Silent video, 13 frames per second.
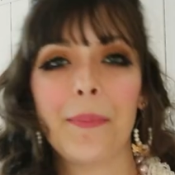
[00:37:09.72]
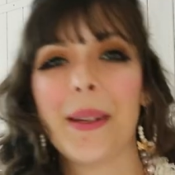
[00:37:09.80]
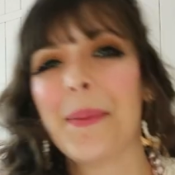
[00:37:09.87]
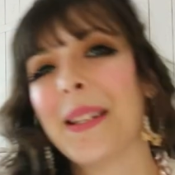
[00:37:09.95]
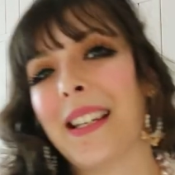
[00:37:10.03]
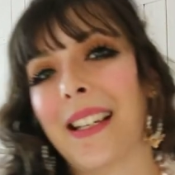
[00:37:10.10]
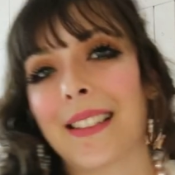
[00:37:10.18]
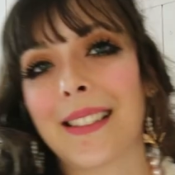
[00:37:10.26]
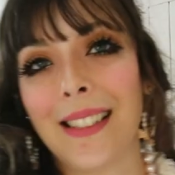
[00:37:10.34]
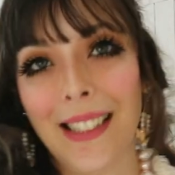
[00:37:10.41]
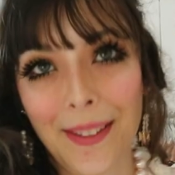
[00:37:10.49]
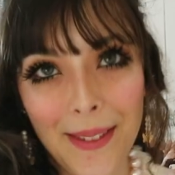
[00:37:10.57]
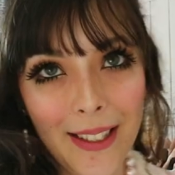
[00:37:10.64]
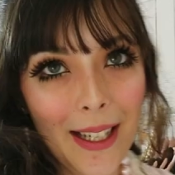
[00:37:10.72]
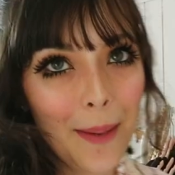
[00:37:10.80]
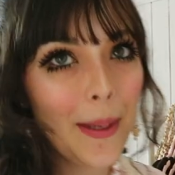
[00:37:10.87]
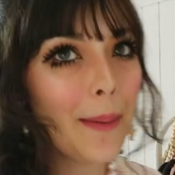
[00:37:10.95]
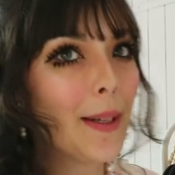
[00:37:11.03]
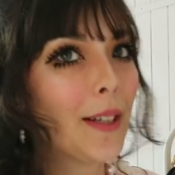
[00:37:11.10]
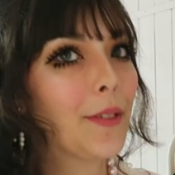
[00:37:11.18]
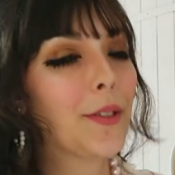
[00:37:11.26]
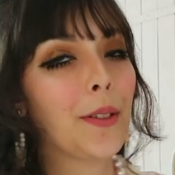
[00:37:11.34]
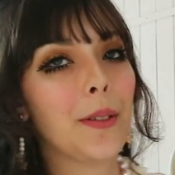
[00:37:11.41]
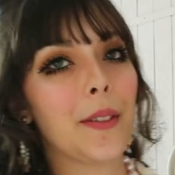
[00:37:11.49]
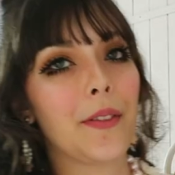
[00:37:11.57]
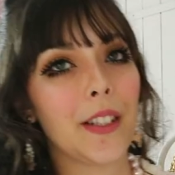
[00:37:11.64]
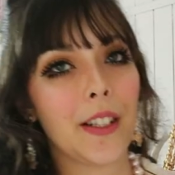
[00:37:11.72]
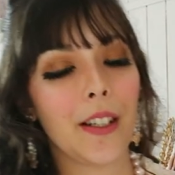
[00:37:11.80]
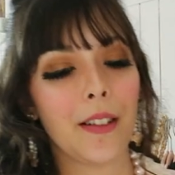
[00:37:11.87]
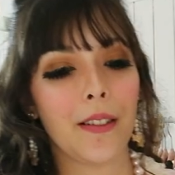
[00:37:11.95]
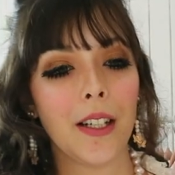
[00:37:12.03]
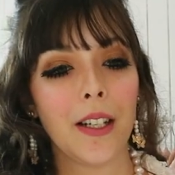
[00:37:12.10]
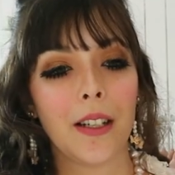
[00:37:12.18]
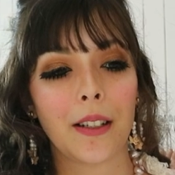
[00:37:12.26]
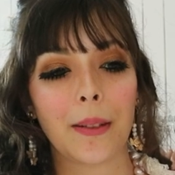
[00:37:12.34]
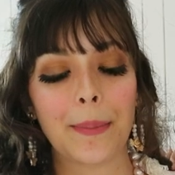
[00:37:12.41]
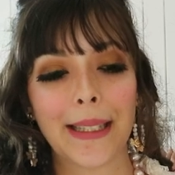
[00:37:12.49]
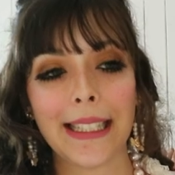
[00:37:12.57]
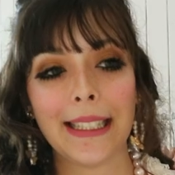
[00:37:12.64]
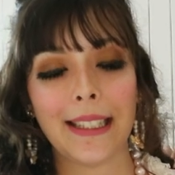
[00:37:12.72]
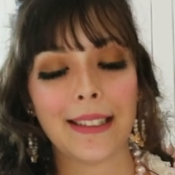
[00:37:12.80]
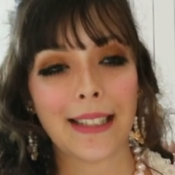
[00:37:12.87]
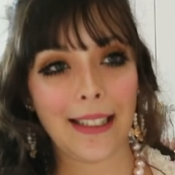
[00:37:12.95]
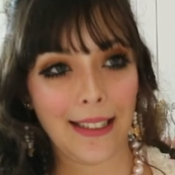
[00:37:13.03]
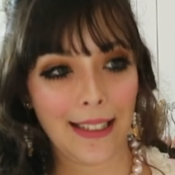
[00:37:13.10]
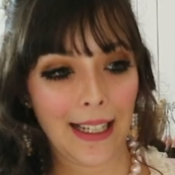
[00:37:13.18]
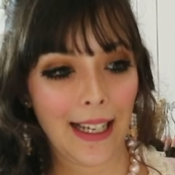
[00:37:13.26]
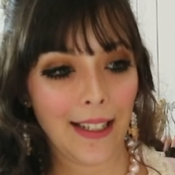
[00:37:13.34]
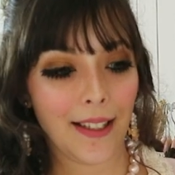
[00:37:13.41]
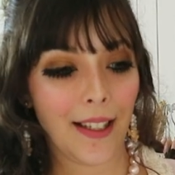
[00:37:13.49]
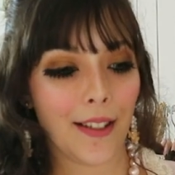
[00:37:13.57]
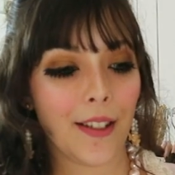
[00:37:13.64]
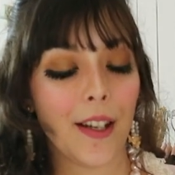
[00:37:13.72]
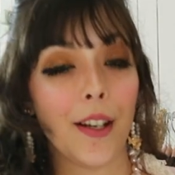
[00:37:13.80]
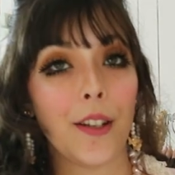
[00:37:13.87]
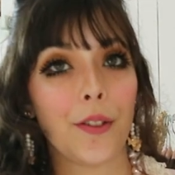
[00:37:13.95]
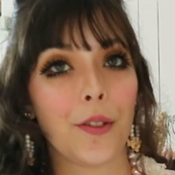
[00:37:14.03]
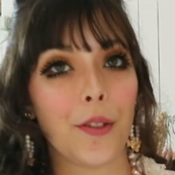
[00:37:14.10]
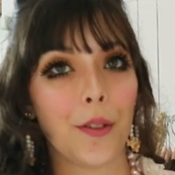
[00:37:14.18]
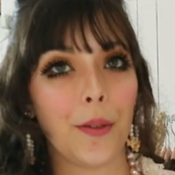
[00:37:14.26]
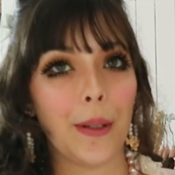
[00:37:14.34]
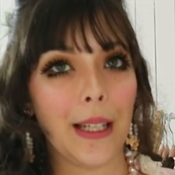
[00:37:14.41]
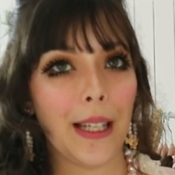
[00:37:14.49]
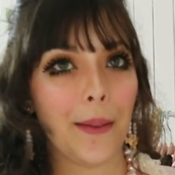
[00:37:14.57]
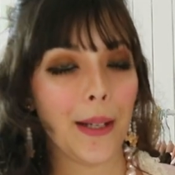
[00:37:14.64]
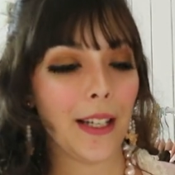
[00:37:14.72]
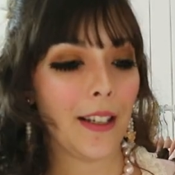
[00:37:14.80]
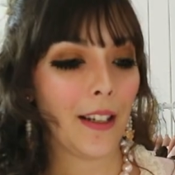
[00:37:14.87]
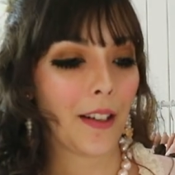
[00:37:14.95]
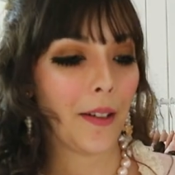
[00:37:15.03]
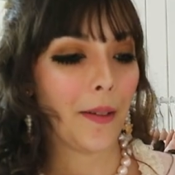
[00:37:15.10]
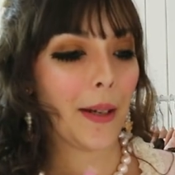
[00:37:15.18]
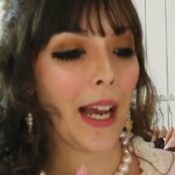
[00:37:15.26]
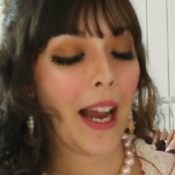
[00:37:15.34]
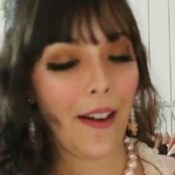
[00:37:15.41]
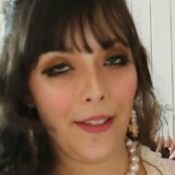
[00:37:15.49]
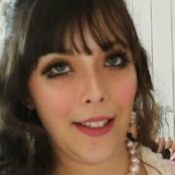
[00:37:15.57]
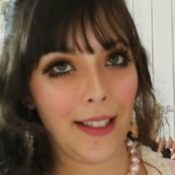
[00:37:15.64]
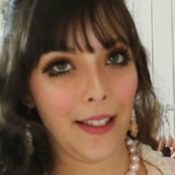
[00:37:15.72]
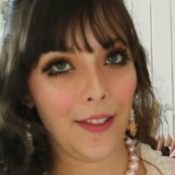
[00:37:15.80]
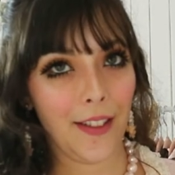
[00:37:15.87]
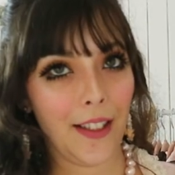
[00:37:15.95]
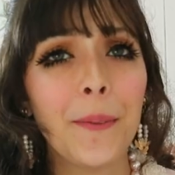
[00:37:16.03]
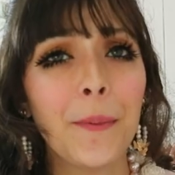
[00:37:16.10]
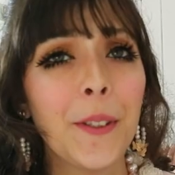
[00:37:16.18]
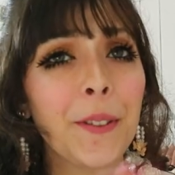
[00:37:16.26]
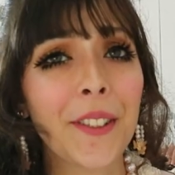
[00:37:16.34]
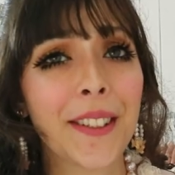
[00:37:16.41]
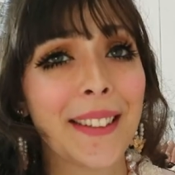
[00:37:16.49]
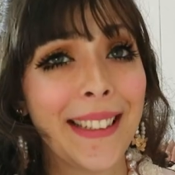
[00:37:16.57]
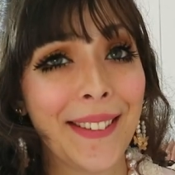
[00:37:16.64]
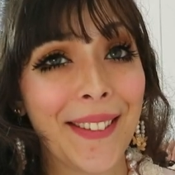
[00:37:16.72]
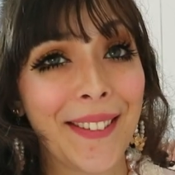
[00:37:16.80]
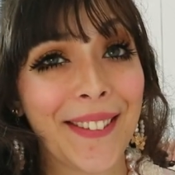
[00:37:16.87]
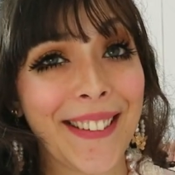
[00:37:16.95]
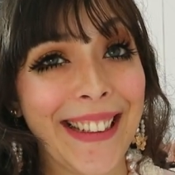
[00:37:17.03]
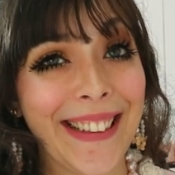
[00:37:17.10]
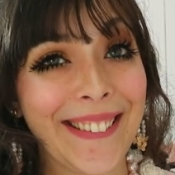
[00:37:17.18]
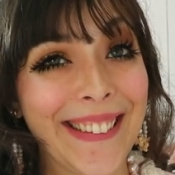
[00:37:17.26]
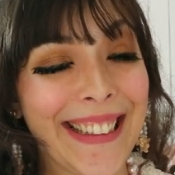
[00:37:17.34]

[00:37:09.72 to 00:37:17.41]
maybe next time, okay? Maybe I'll do a video completely dedicated to Himegyaru hair accessories. We'll just leave it for now,